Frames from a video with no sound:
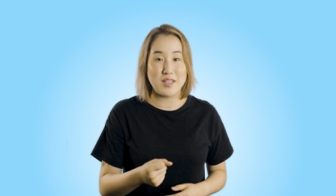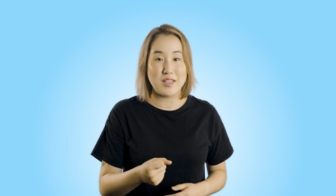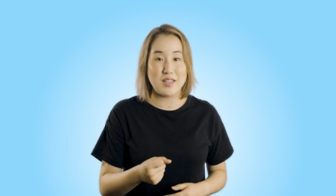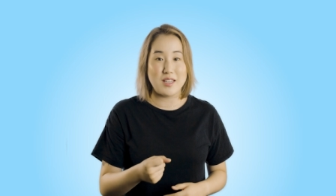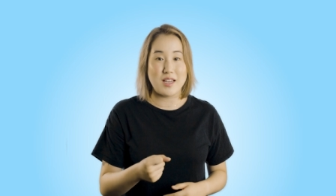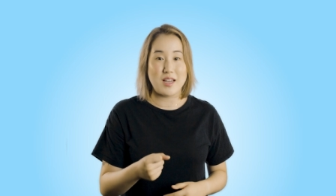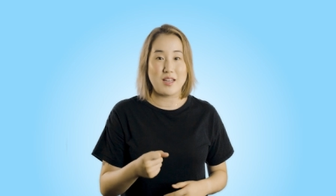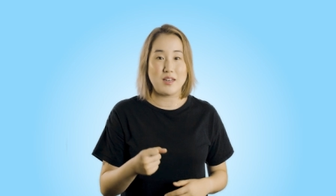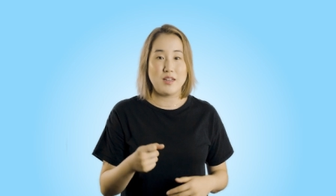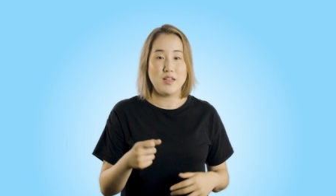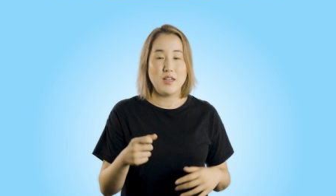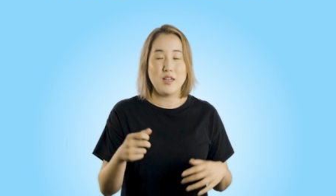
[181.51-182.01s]

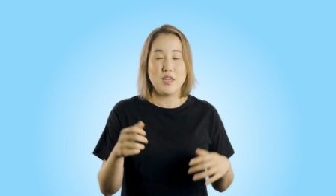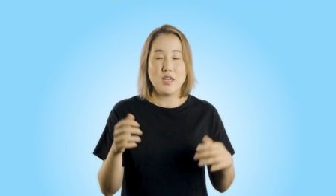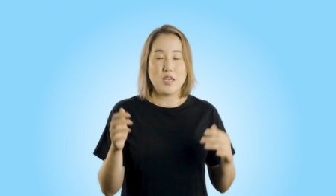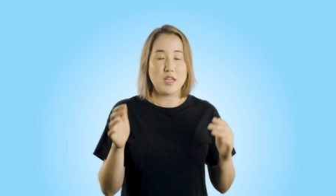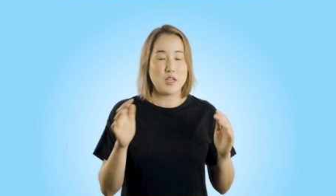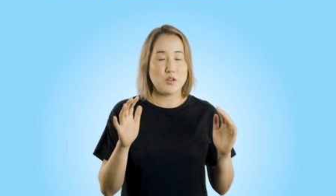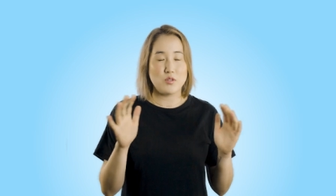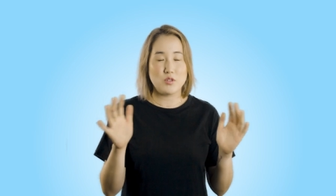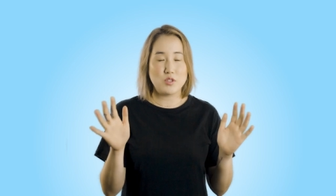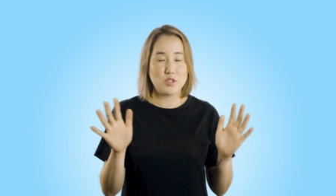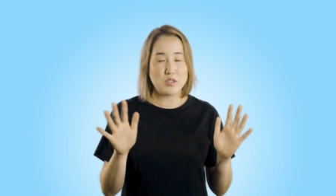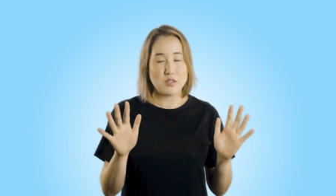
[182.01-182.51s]
me, and
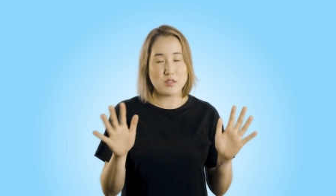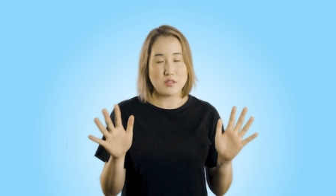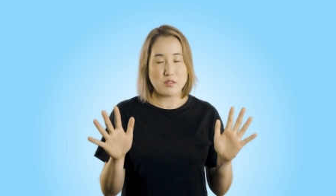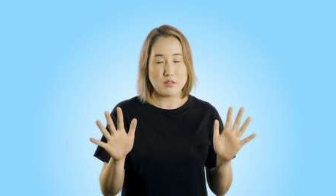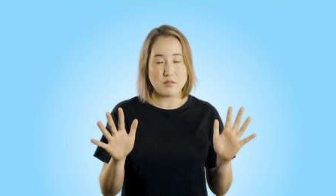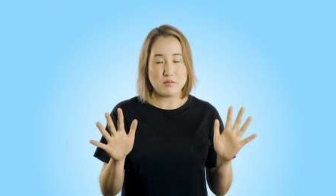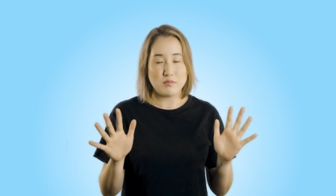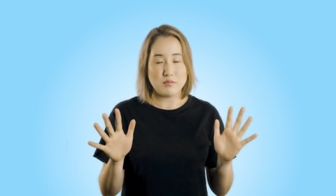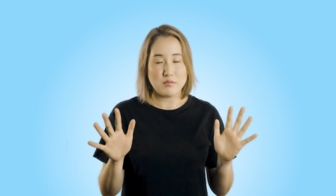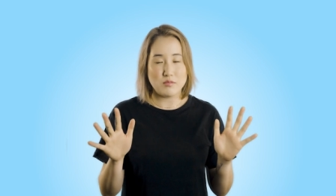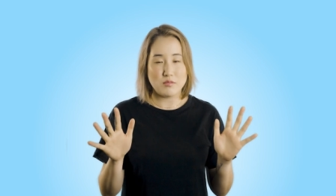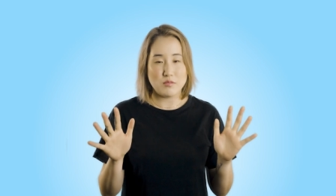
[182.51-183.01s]
it was
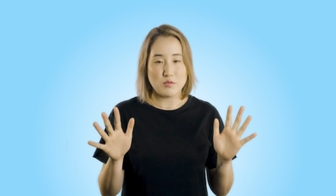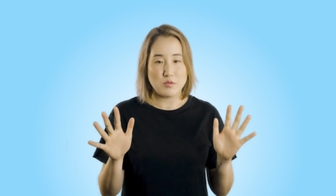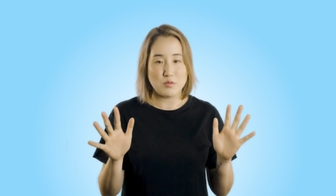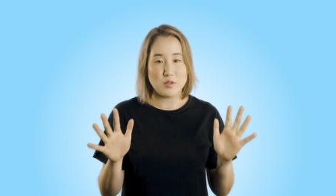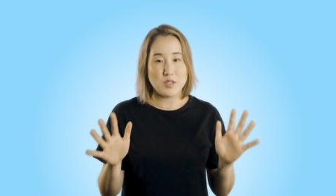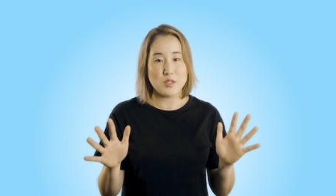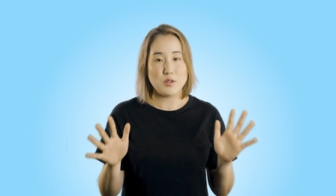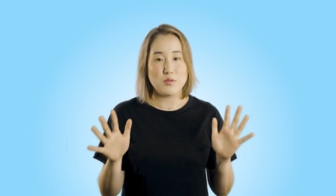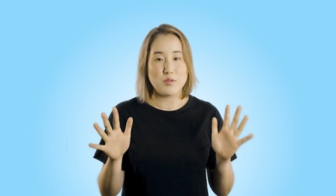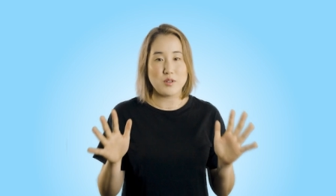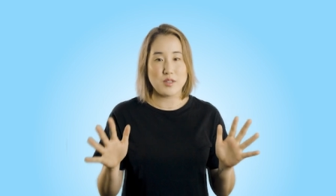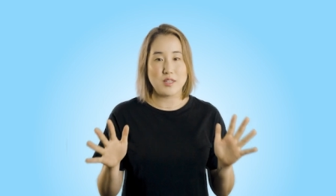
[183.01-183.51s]
just
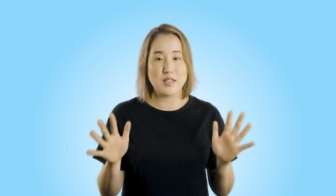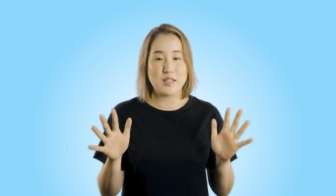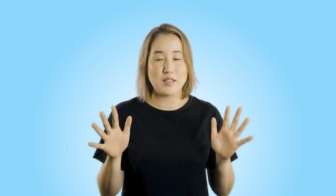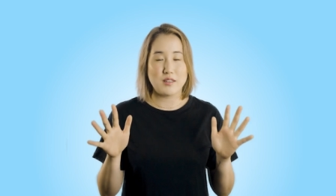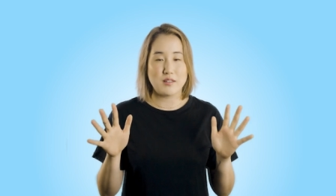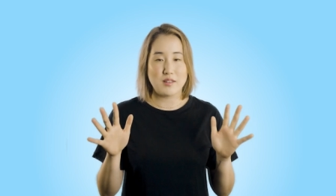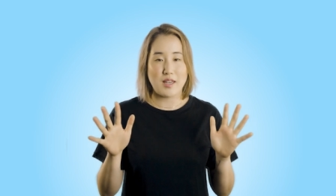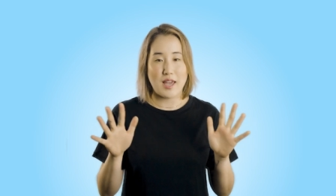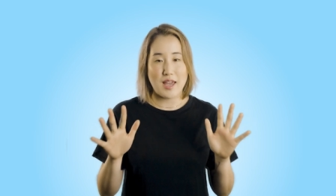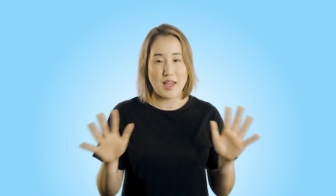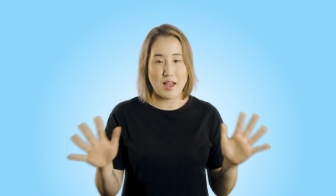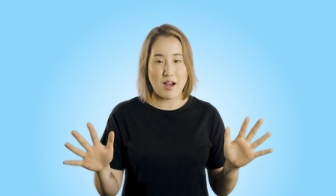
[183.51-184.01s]
really, really
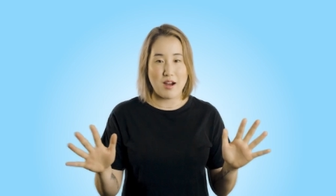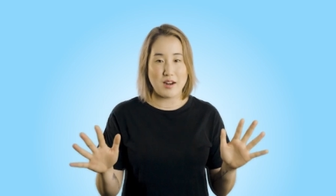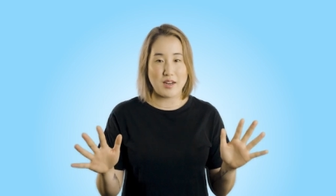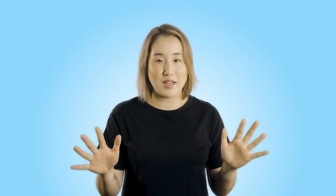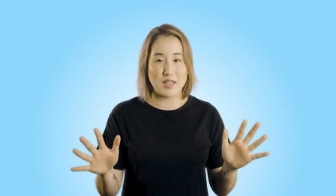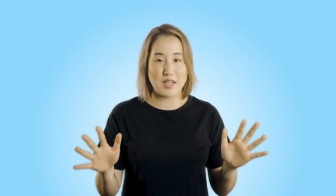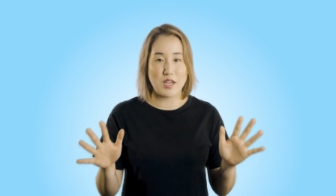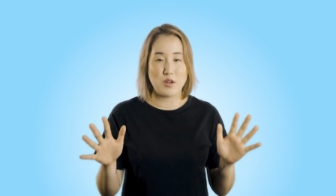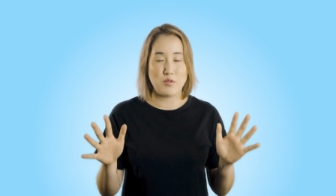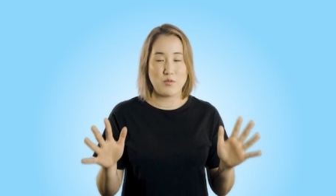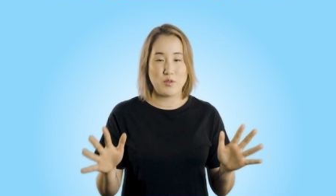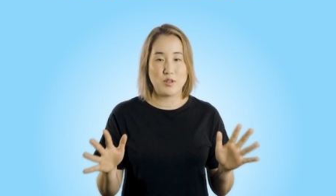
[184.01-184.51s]

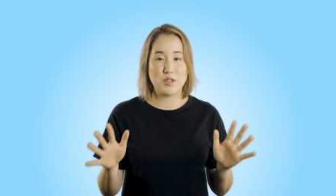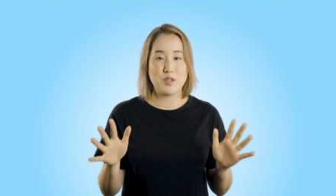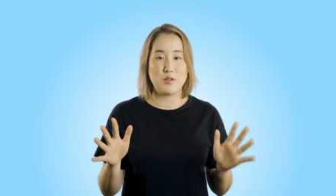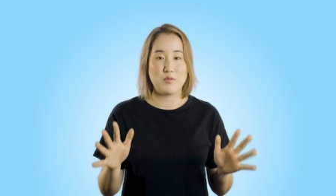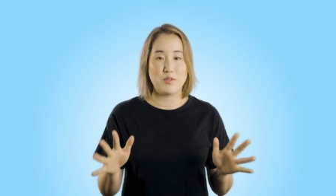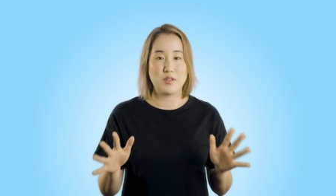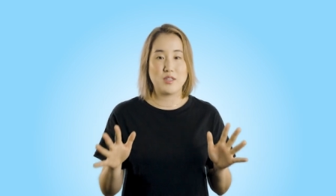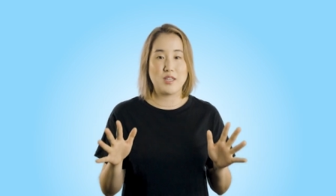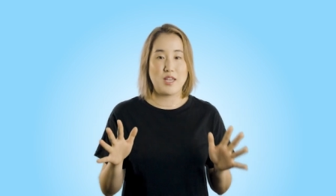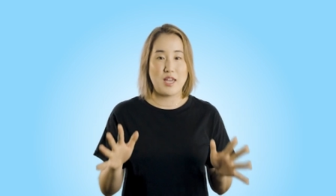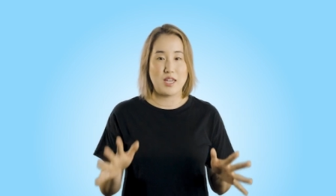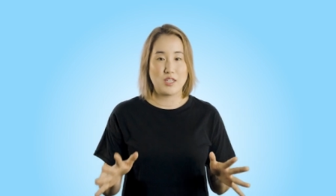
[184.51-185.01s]
chaotic and
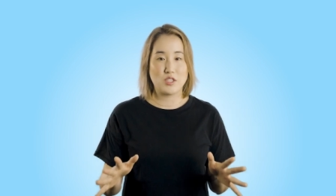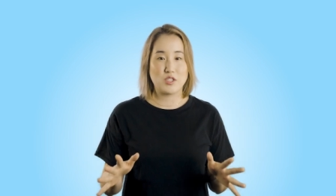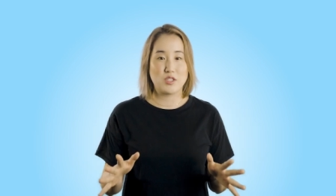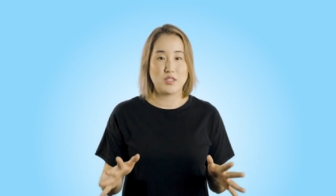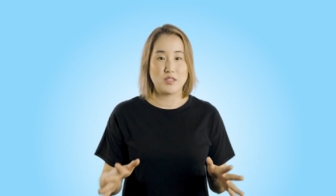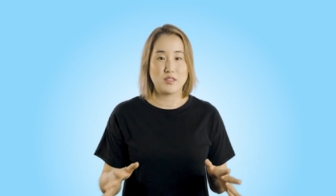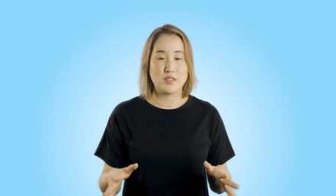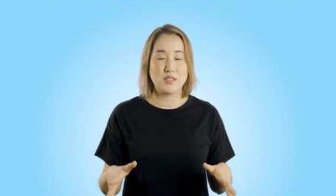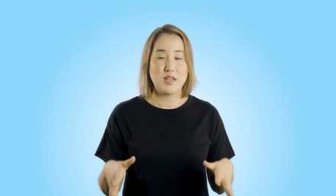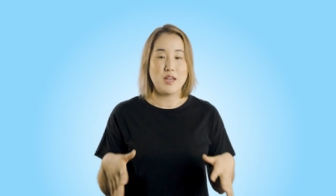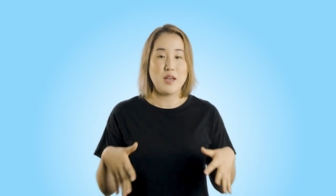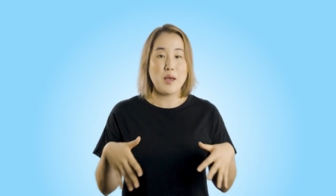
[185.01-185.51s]
really, really
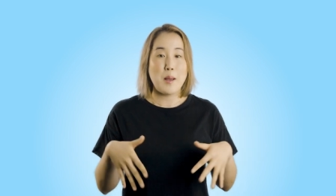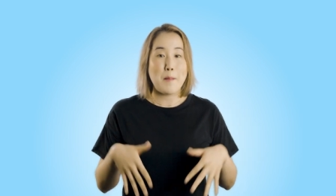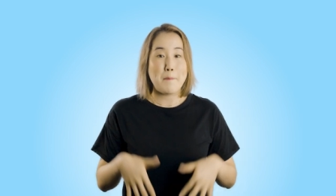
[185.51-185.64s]
anxious.